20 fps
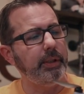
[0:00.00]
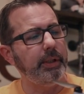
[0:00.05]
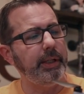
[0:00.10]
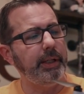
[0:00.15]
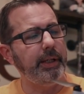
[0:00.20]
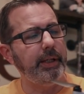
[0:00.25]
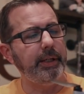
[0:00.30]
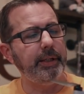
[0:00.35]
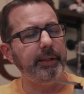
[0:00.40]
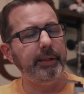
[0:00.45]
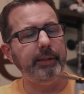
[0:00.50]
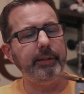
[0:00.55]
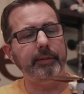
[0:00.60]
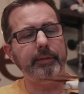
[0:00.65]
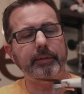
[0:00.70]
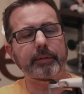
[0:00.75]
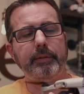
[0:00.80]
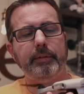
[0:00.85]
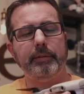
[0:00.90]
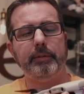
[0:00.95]
and
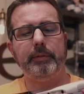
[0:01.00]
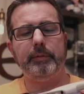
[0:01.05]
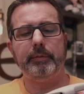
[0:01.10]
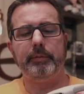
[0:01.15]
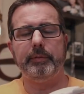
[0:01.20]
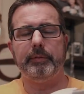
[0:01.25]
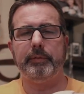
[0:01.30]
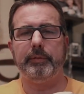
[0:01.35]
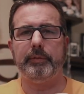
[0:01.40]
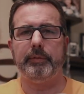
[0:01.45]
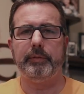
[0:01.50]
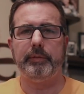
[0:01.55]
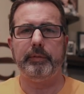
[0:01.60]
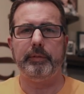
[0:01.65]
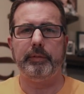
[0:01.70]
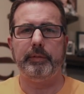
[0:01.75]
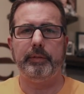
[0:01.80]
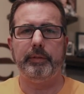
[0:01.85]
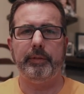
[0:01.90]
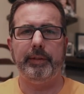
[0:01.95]

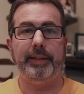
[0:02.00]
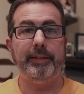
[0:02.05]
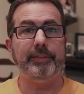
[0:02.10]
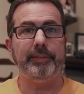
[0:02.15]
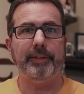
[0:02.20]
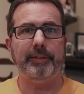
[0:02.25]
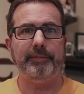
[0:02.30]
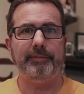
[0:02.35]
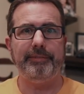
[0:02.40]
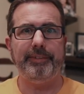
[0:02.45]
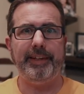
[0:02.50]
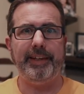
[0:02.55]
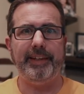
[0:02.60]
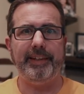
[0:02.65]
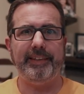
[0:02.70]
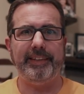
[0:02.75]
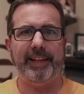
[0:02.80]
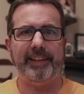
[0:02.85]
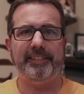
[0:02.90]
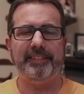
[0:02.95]
these aren't
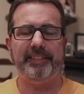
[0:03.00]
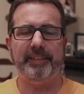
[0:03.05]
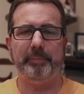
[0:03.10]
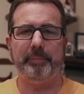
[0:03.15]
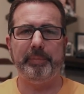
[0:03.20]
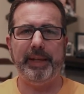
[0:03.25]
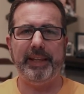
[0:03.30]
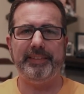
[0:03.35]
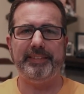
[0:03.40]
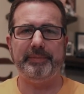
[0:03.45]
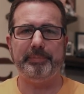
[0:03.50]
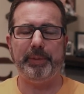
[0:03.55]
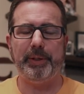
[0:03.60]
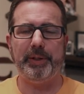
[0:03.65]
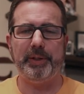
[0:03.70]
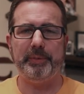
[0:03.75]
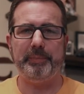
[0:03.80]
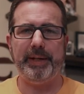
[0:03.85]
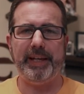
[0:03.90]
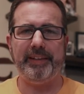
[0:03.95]
fake. That's the best
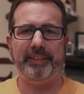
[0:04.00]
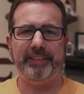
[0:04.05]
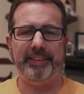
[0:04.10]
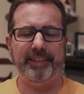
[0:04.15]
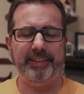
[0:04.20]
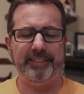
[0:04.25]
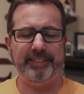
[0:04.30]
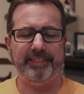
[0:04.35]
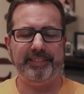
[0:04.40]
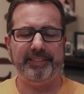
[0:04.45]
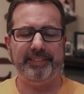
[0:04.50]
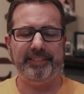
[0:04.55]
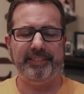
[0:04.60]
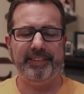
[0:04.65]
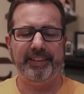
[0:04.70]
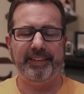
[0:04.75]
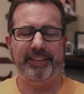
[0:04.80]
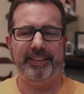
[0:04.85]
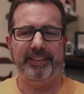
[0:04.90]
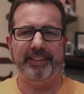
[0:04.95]
part about this.
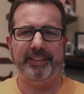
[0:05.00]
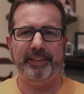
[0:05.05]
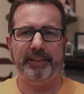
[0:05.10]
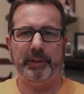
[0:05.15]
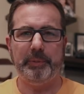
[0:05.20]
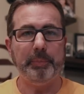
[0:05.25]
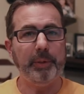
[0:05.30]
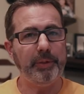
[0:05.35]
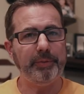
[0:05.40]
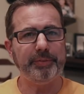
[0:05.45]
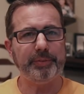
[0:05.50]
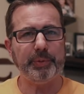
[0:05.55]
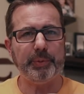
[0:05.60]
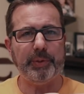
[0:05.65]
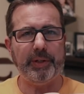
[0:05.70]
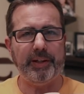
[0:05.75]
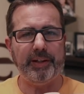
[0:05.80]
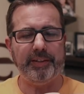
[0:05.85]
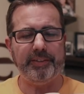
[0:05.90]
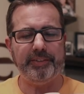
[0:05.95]
On most
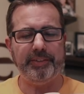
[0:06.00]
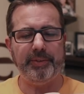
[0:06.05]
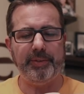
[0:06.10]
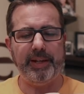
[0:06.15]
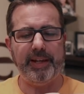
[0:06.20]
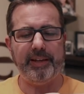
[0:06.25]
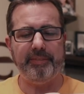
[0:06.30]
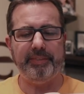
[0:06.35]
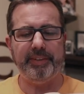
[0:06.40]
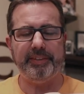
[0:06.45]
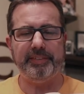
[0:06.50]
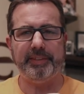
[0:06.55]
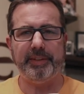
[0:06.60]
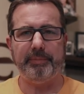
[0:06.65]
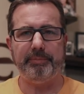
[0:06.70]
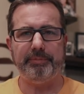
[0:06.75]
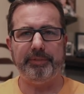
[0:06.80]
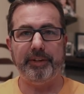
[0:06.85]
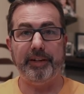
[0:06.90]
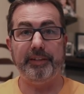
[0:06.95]
quads you have this
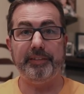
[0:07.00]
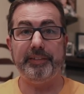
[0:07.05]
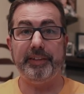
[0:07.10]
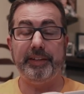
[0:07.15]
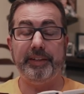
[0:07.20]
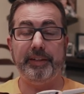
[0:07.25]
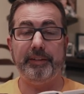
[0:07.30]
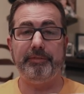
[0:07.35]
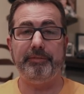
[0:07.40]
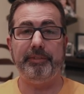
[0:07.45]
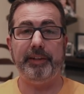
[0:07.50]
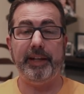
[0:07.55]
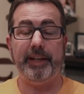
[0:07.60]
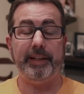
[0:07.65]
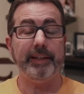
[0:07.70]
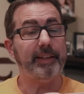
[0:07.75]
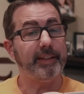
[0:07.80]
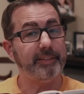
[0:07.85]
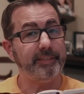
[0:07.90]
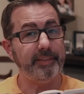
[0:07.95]
up front and they're
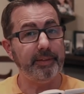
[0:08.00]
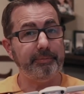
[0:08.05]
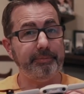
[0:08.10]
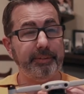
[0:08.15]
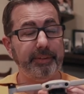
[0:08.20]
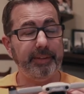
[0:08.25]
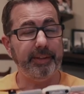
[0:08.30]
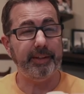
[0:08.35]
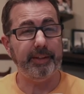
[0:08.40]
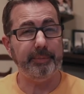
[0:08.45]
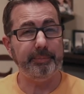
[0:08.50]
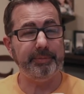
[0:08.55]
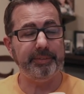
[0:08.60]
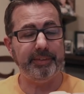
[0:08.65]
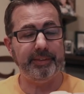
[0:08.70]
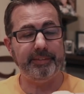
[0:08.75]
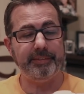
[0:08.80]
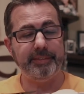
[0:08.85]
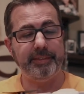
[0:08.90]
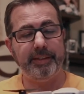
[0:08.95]
fake, except for the
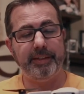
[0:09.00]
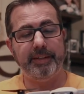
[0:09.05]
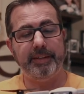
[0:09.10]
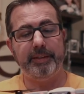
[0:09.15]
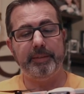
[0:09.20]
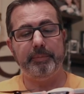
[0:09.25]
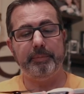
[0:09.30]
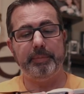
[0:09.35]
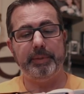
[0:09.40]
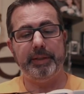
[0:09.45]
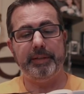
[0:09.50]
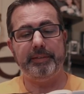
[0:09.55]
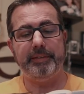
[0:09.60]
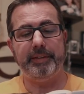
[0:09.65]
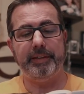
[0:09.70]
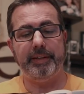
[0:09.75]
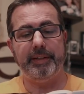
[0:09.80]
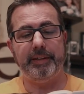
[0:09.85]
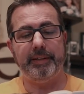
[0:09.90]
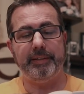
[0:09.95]
Hubsan,
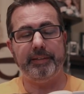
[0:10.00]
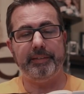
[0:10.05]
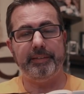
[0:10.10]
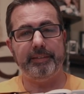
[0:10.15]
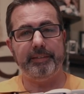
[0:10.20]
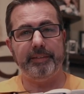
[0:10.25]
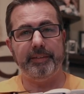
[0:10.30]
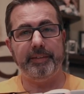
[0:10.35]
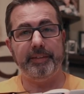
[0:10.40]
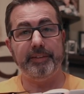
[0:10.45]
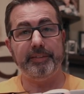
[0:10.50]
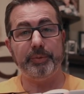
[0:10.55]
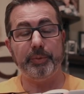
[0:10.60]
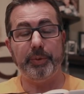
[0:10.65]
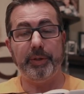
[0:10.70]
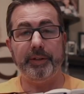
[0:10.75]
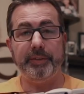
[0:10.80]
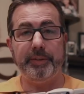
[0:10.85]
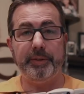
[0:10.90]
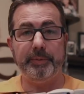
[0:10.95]
but on this
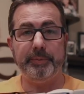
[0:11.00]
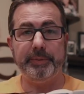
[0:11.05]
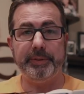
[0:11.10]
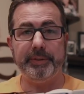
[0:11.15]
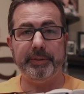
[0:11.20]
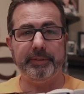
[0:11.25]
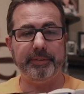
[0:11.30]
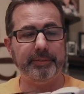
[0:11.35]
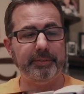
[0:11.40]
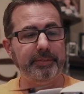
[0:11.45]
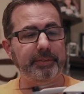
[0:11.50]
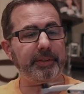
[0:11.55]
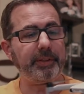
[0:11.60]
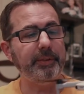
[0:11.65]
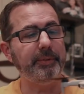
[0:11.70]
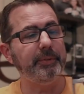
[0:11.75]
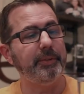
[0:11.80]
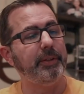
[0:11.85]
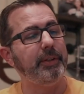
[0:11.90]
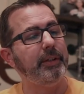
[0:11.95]
quad they're real.
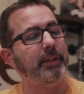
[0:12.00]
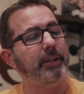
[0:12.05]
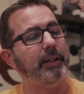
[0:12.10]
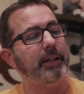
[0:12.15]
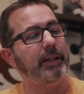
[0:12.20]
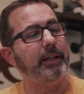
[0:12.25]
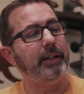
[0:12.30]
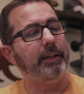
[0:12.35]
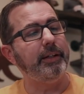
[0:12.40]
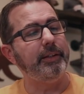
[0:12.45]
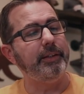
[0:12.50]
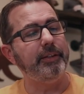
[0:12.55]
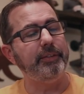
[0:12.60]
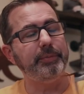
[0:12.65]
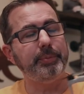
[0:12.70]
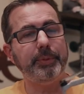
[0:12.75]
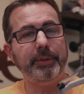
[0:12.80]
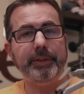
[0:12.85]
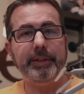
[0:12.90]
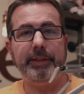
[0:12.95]
So
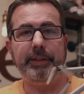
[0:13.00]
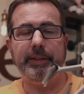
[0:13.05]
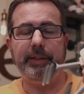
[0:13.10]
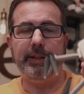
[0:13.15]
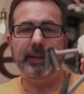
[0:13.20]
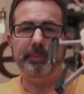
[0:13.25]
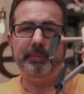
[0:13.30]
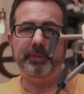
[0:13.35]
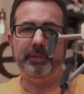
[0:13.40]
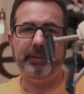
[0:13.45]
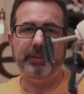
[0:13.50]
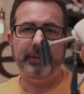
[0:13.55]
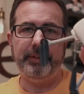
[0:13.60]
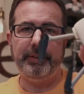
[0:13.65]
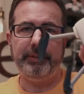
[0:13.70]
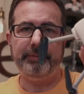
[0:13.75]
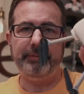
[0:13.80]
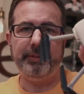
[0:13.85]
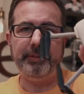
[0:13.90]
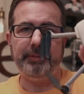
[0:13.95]
this one and the Hubsan are
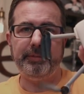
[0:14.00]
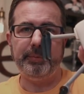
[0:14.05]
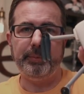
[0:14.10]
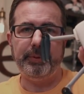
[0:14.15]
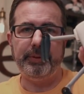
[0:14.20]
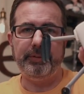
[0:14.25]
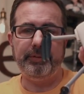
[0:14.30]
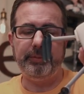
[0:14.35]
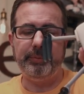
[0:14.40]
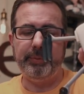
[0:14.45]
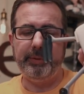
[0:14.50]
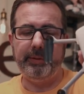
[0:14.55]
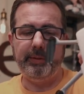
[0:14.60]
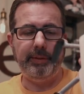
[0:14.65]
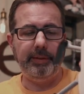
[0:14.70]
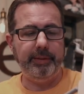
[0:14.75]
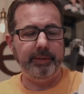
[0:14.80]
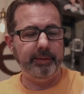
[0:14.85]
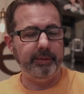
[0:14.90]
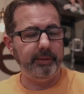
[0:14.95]
your first ones with
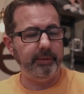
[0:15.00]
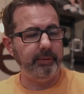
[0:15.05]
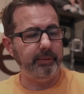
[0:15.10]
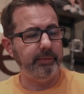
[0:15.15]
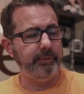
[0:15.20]
the